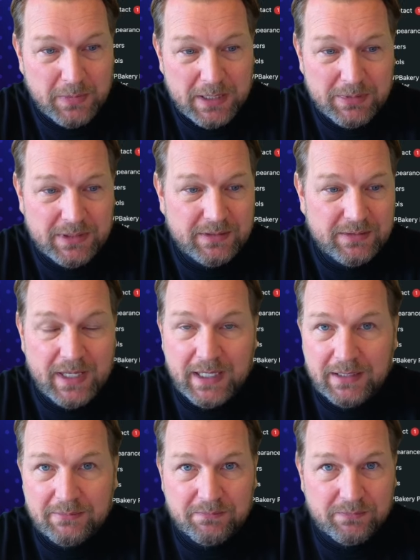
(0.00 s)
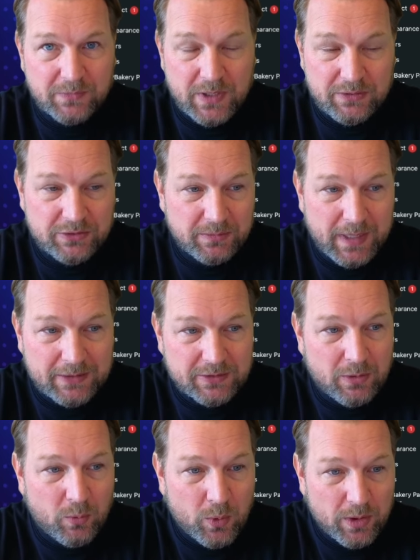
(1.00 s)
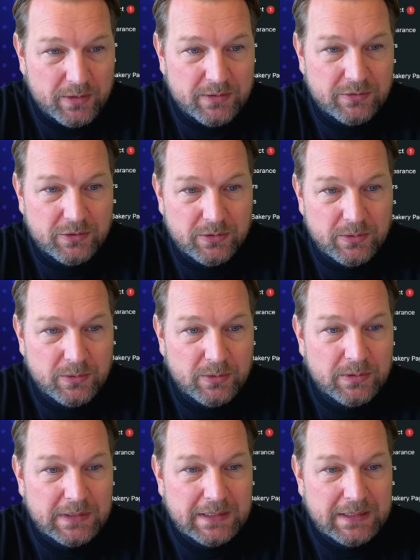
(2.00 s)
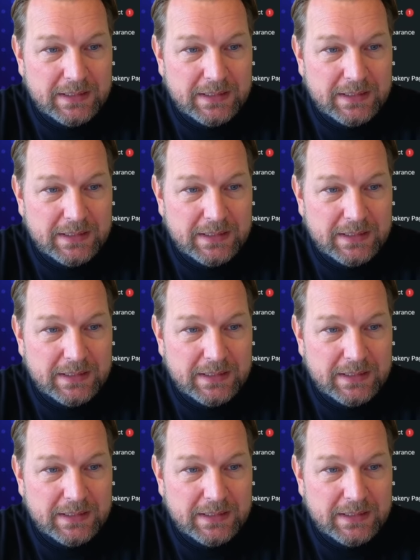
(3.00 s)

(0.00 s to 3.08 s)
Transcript: Maybe they done some extra work to